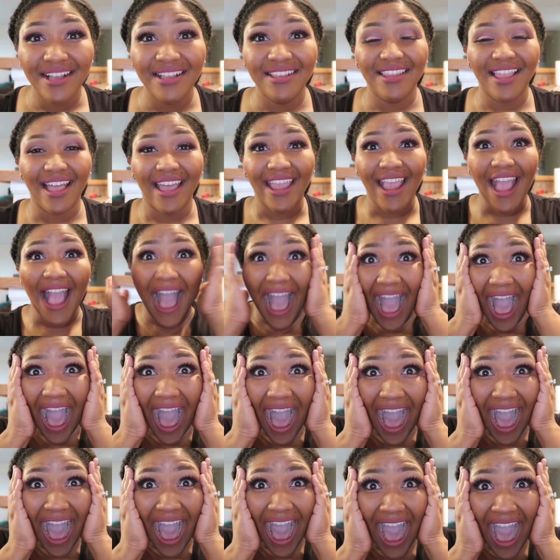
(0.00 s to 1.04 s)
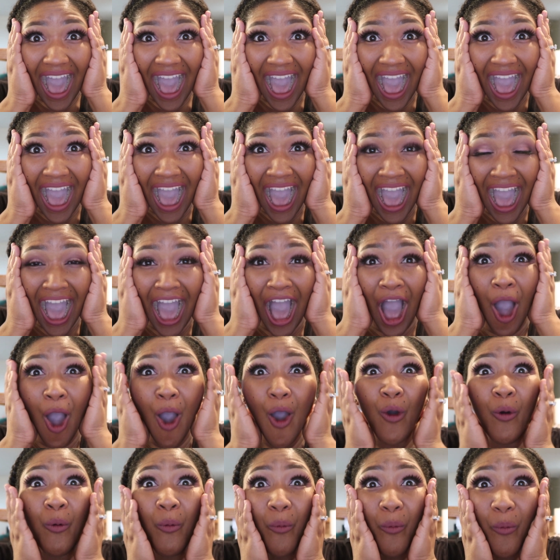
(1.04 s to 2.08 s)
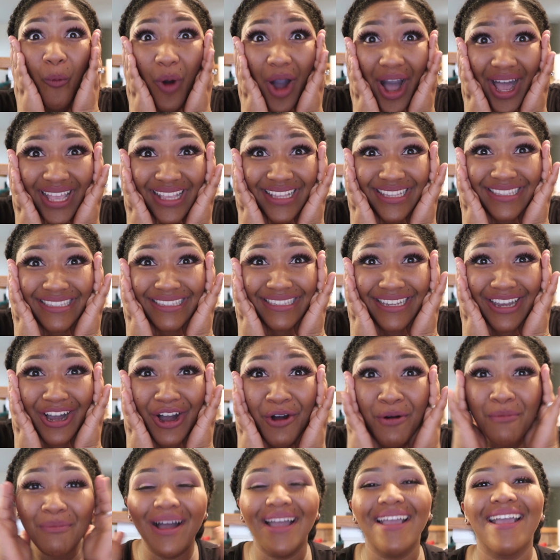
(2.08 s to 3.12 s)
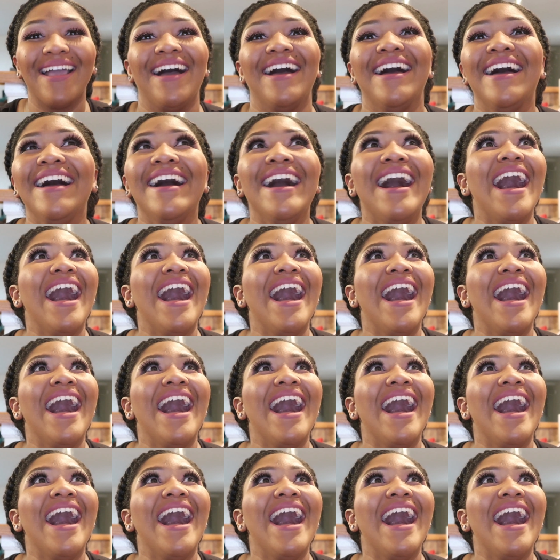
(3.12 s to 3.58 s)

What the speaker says: Like, what? Oh my God.